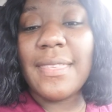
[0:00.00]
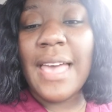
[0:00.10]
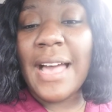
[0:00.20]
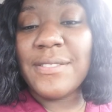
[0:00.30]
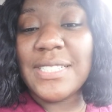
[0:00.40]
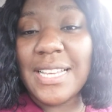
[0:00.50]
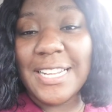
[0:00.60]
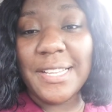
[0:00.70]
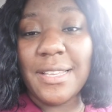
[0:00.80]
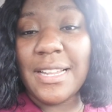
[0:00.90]
I've
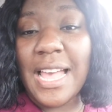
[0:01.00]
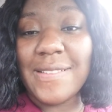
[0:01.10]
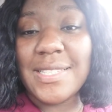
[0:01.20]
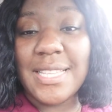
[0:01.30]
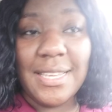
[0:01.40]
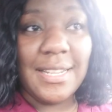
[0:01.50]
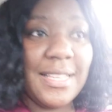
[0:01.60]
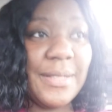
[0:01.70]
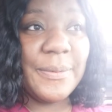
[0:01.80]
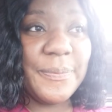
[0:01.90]
done it and I've seen
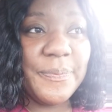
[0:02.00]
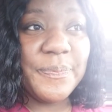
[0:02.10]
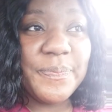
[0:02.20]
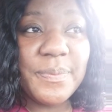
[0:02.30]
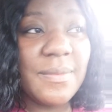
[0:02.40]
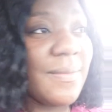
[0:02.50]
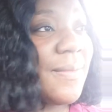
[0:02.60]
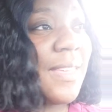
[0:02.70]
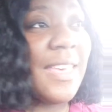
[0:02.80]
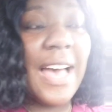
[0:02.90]
it.
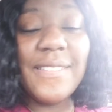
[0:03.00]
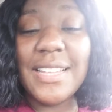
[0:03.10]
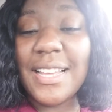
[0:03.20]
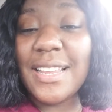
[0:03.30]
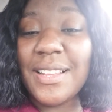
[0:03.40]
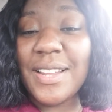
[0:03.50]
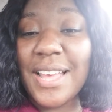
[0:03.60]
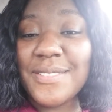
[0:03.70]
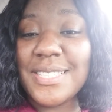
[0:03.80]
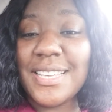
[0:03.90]
I've done it and
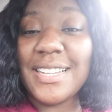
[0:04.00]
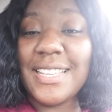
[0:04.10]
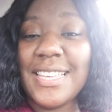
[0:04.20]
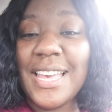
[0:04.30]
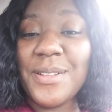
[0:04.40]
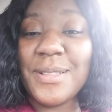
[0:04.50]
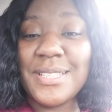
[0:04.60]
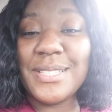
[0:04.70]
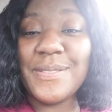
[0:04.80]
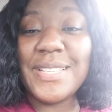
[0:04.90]
I've seen it
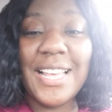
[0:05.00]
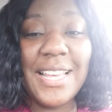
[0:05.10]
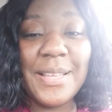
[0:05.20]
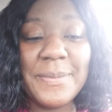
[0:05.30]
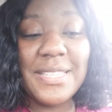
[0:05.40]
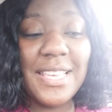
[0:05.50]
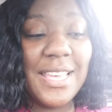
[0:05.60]
countless of times.